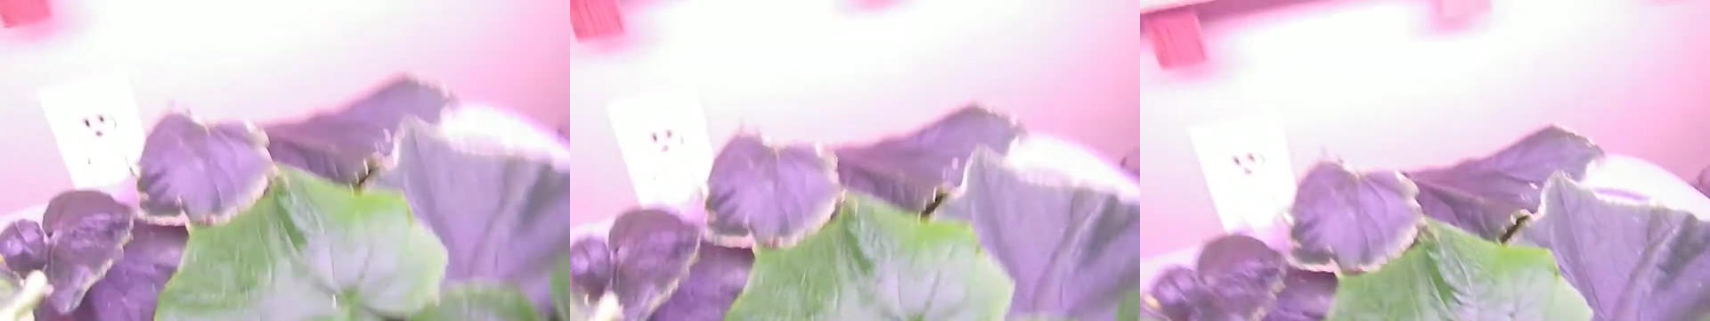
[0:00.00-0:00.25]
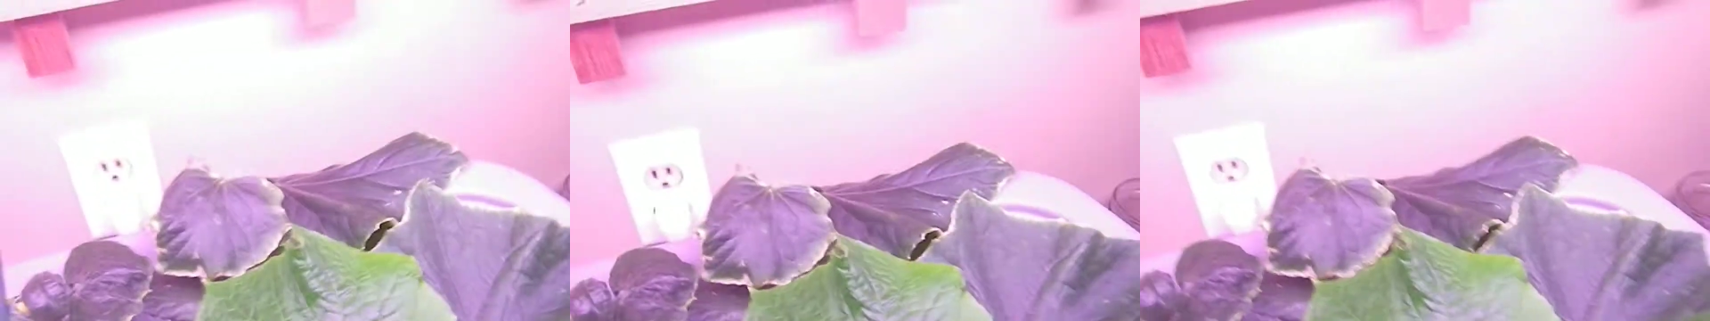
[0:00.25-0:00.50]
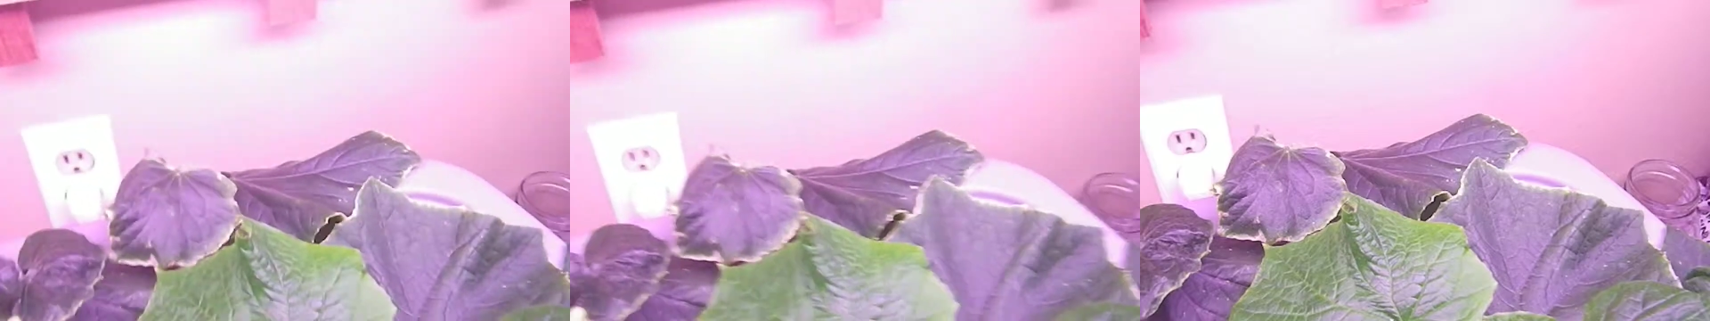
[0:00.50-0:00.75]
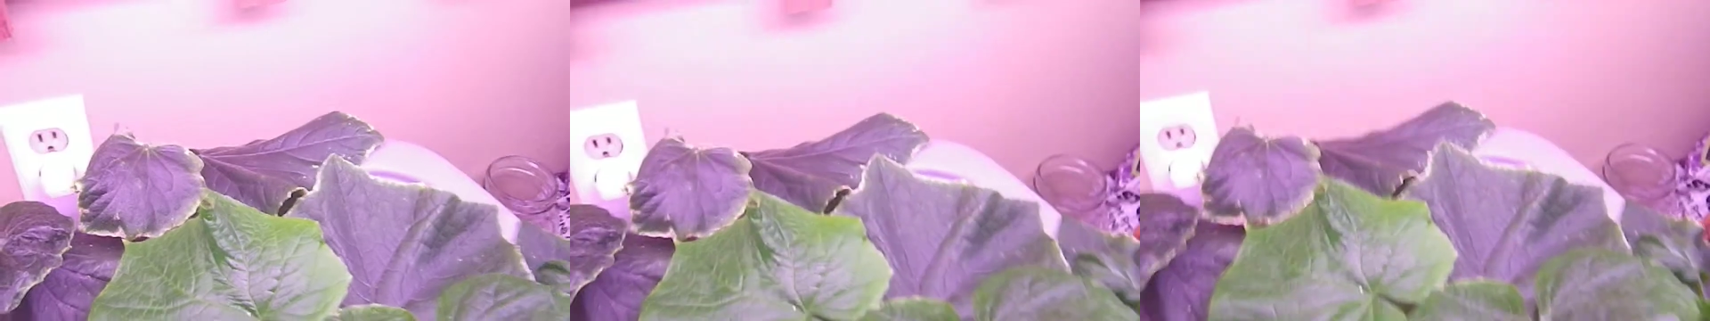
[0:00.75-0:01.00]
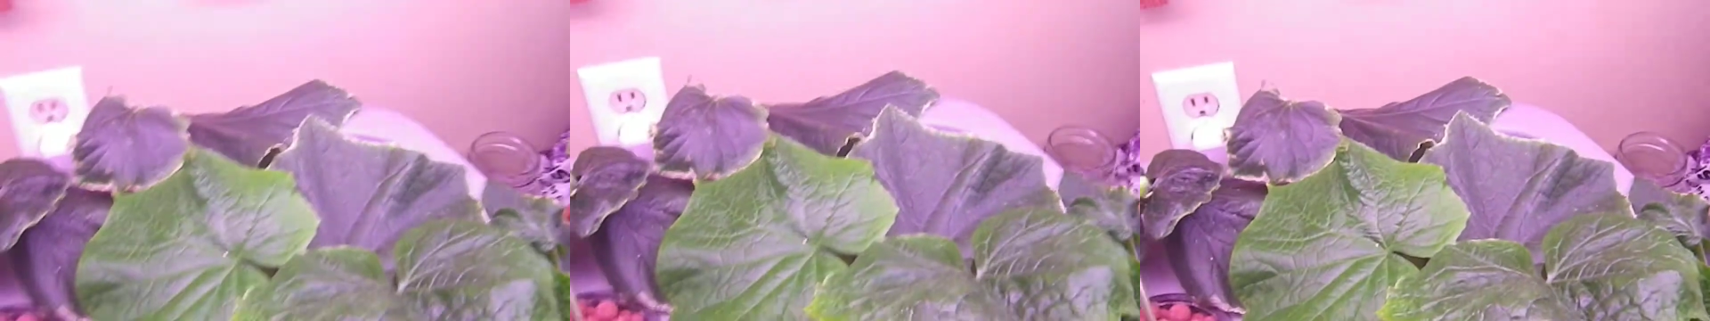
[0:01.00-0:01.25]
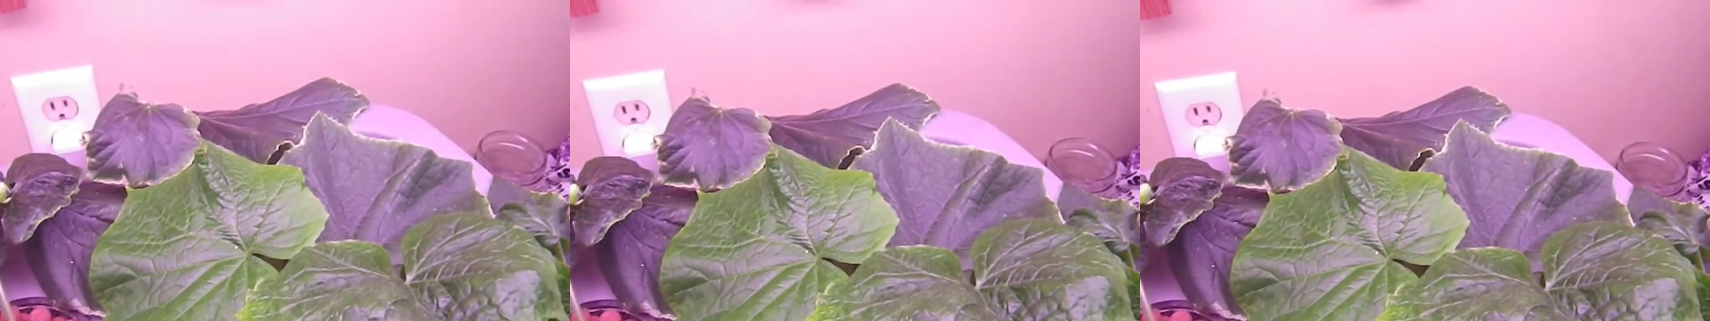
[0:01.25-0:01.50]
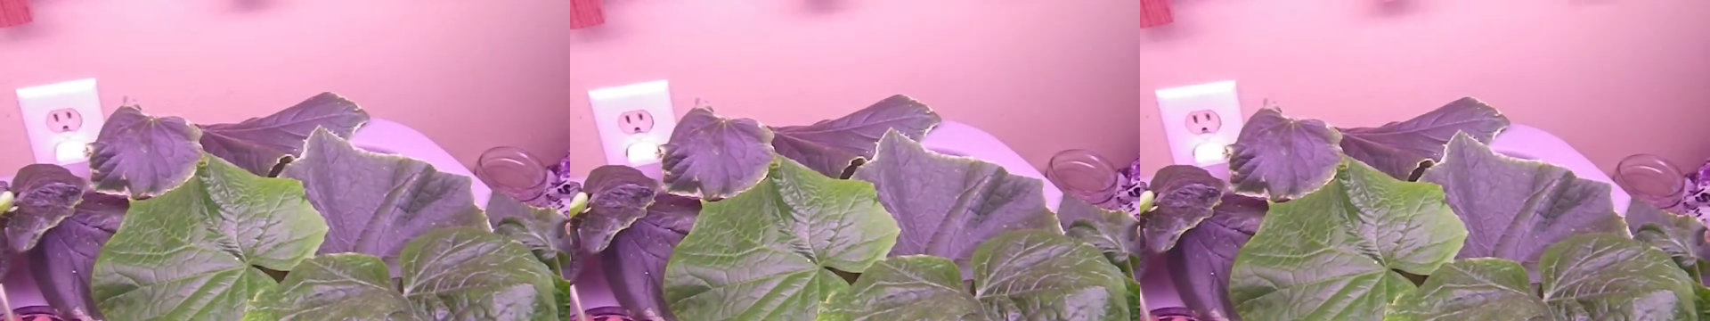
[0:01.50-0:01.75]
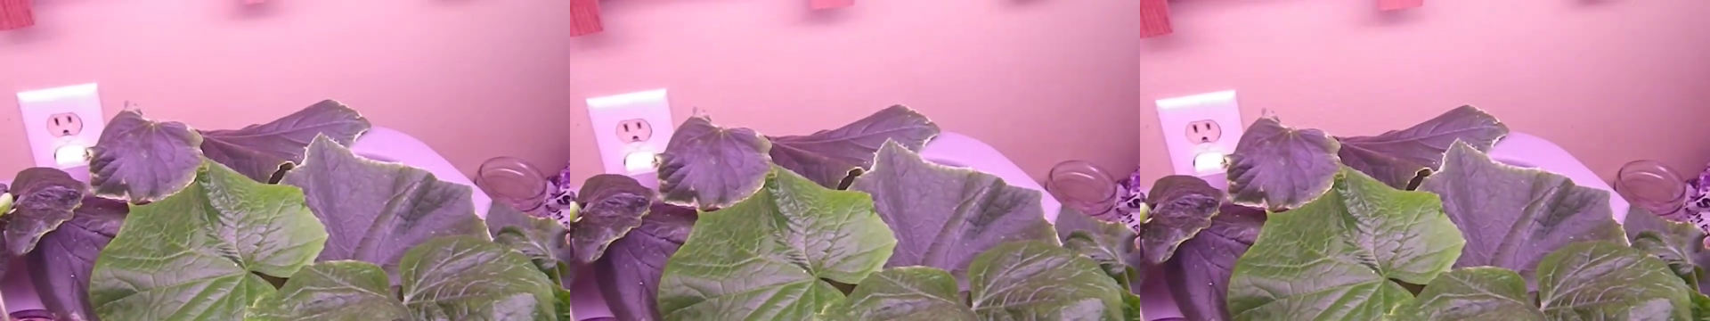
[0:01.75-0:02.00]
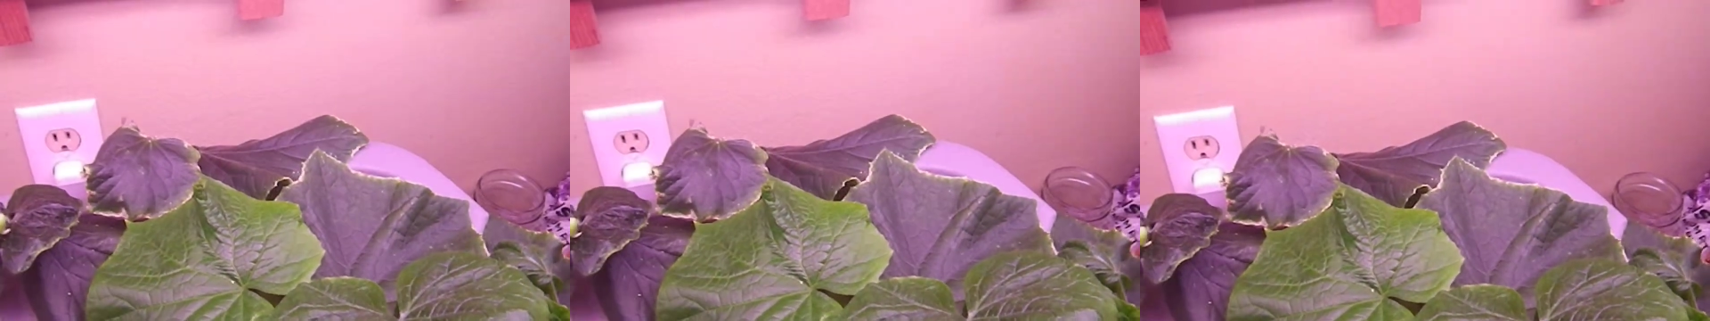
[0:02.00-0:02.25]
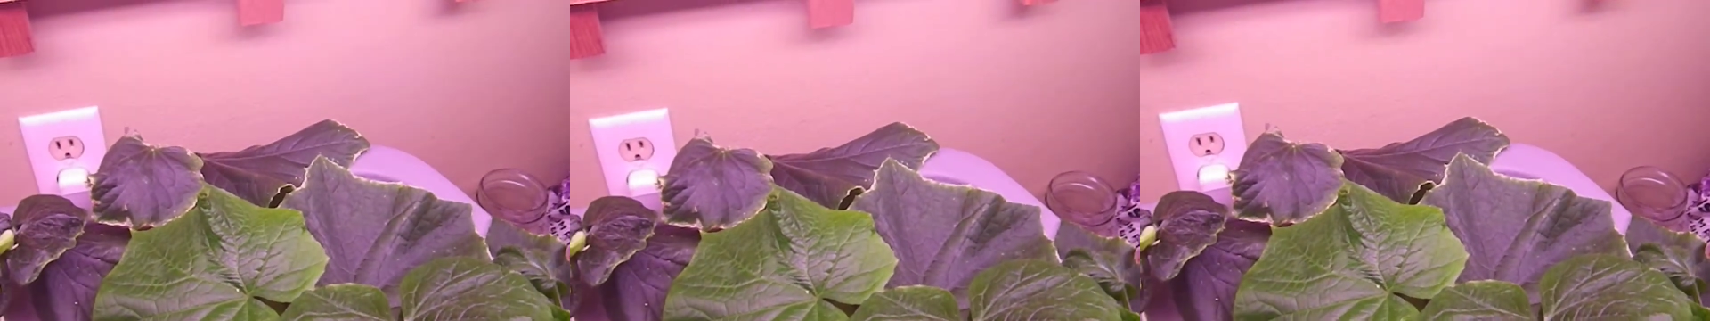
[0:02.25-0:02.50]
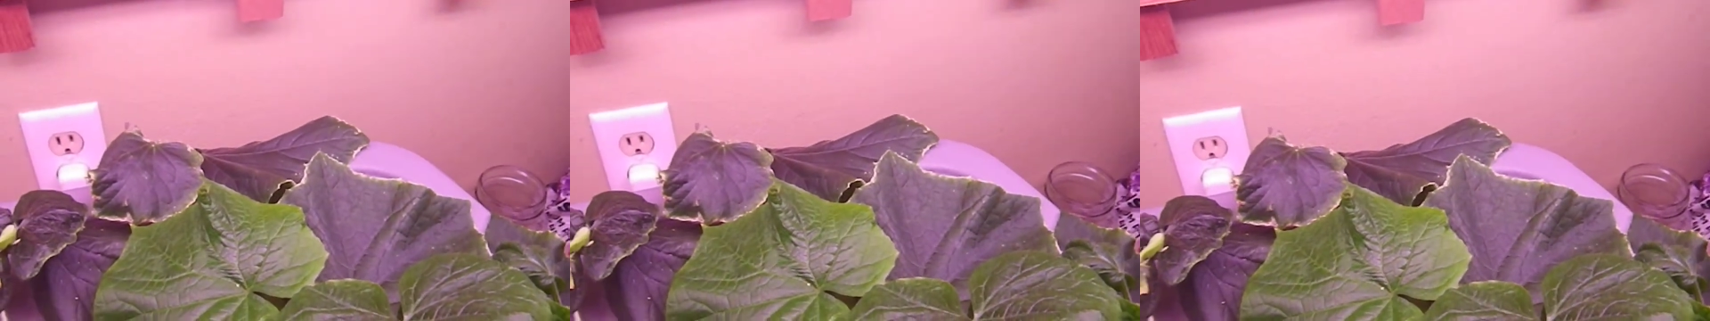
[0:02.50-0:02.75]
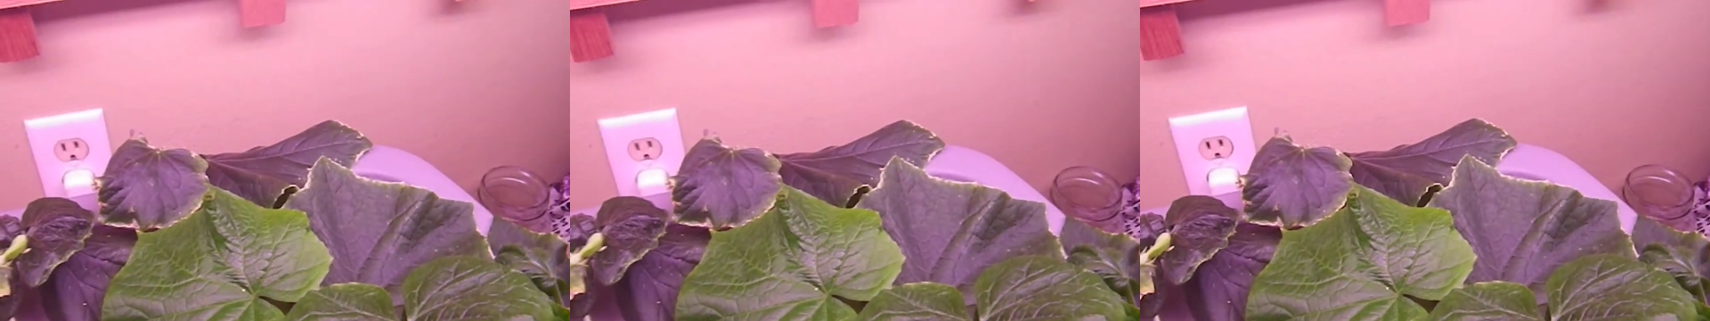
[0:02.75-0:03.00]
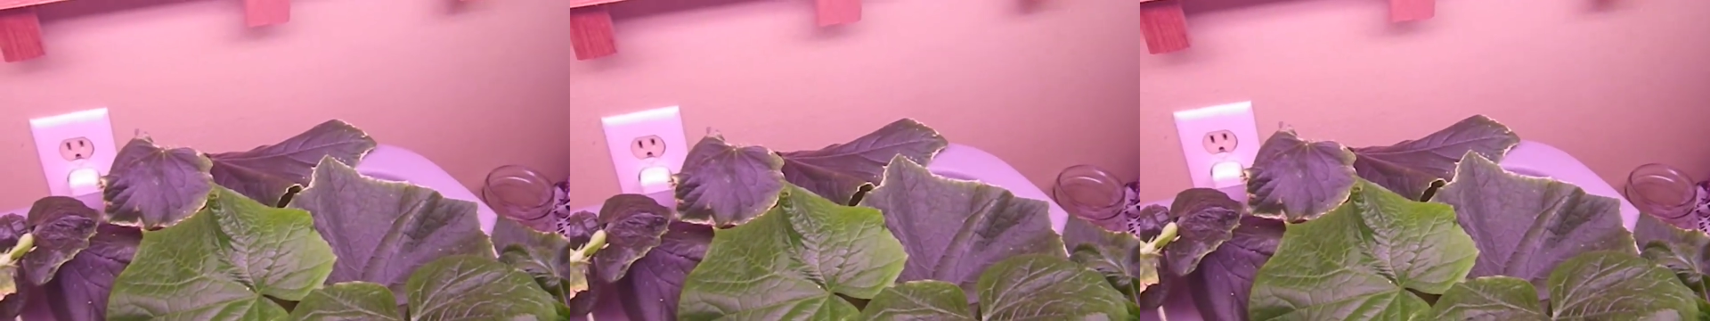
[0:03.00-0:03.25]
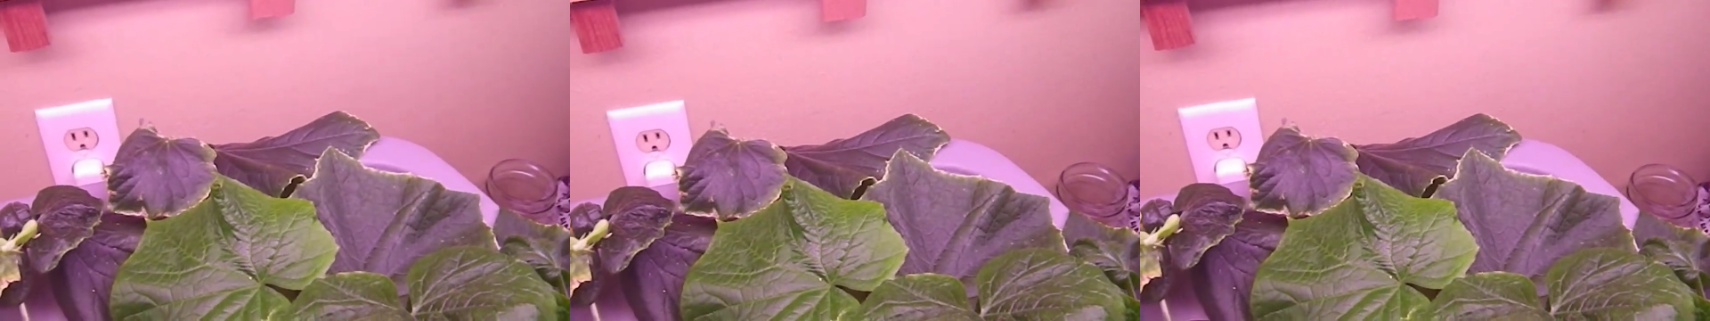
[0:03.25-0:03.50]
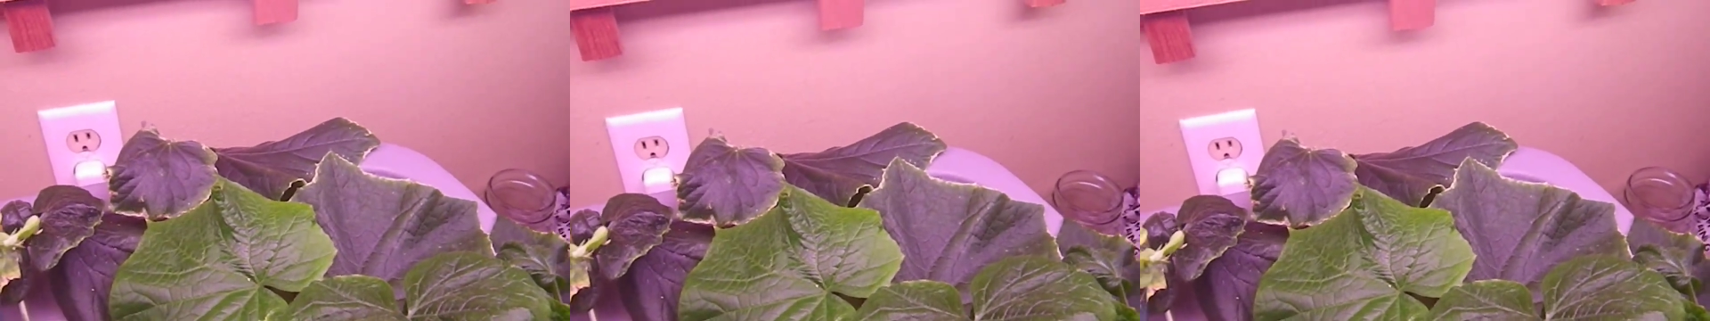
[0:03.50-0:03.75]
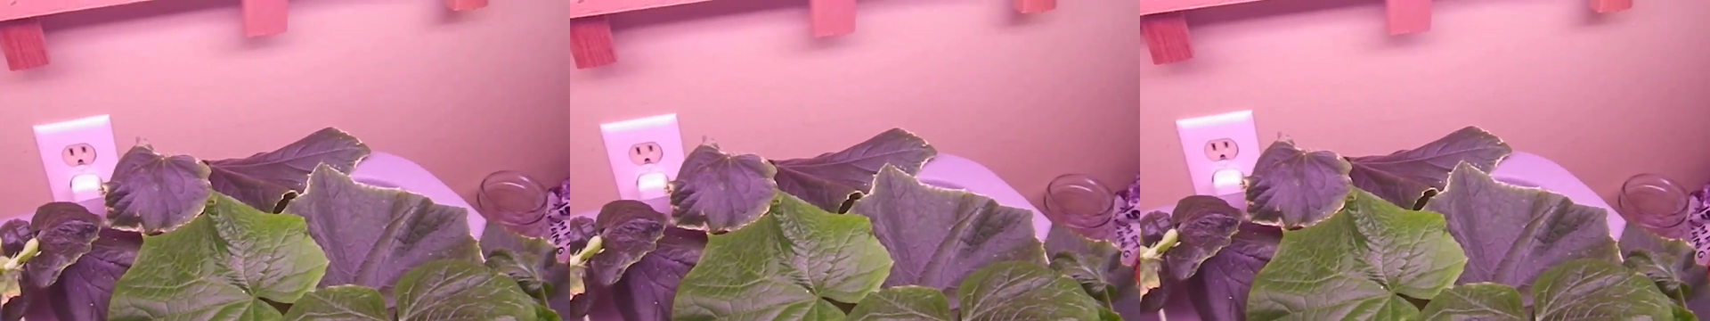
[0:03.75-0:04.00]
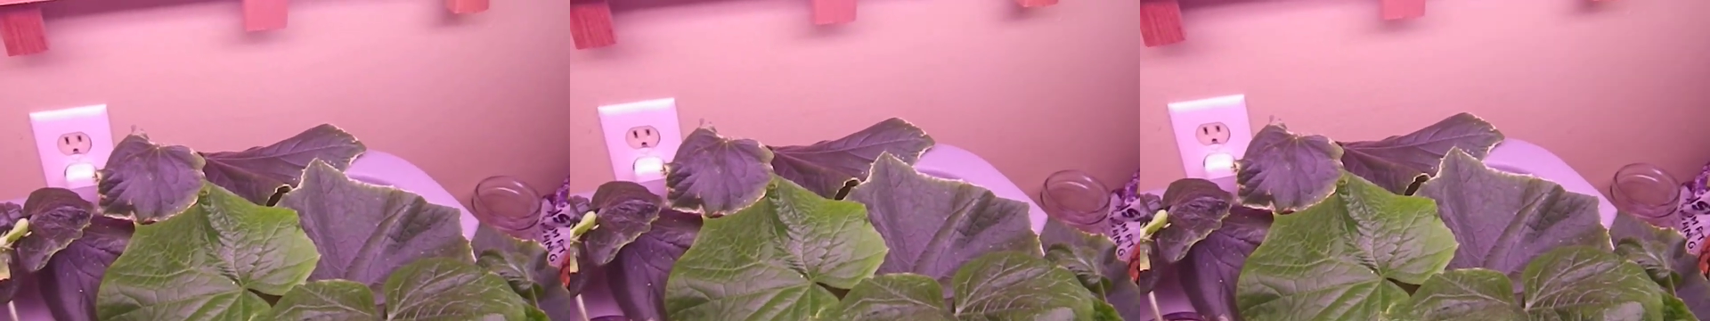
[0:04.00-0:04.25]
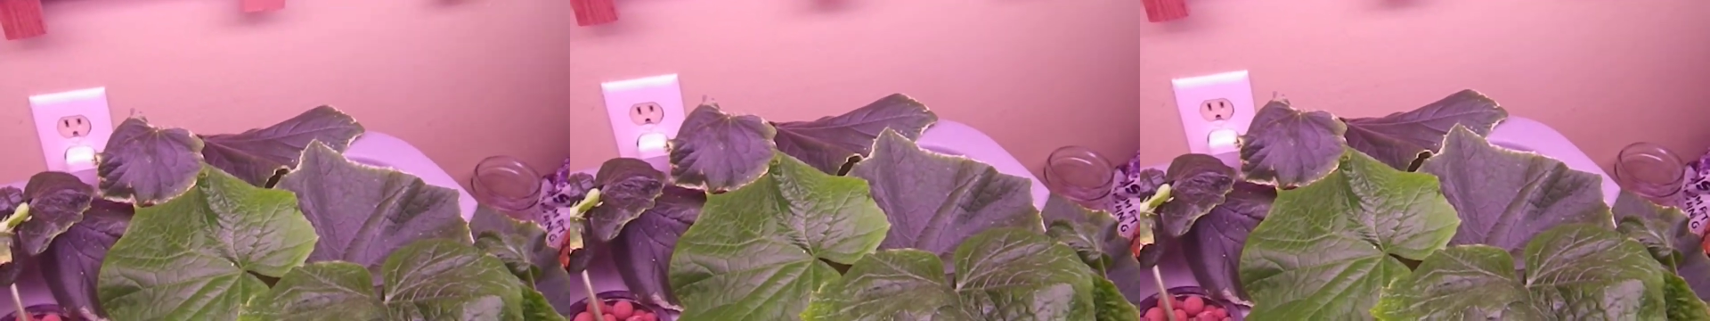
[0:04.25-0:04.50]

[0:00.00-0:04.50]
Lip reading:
(no speaker visible)